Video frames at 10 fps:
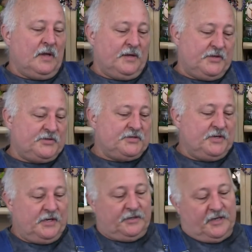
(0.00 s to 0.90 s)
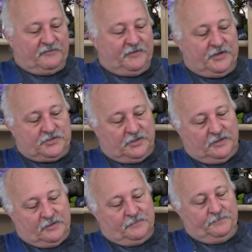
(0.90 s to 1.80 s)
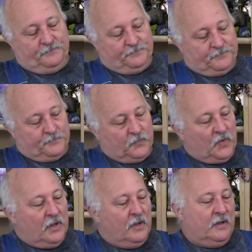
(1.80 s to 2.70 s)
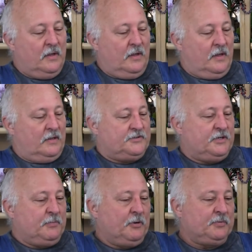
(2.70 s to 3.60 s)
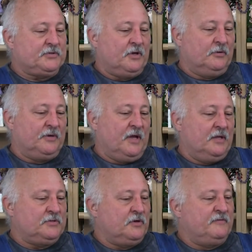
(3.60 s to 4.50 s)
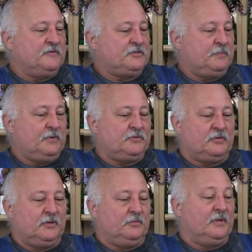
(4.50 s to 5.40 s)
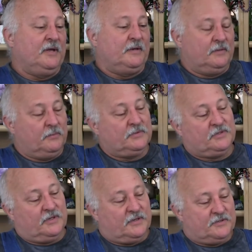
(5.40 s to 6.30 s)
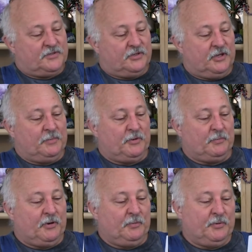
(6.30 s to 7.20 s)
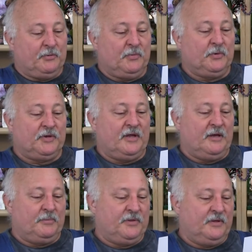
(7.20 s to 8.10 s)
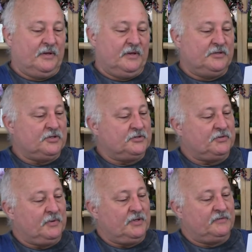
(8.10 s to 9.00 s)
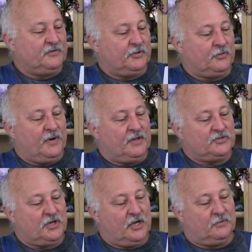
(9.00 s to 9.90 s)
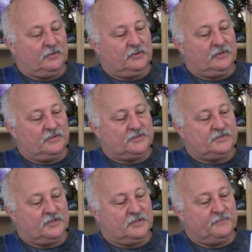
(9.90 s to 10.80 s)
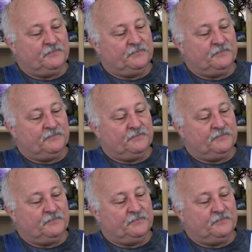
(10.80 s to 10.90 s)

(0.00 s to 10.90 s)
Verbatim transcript: This isn't in a definition here. See, purple is color knowledge, often spiritually related, which it is. The deeper the purple, the more depth. It's also relative to the crown chakra. It's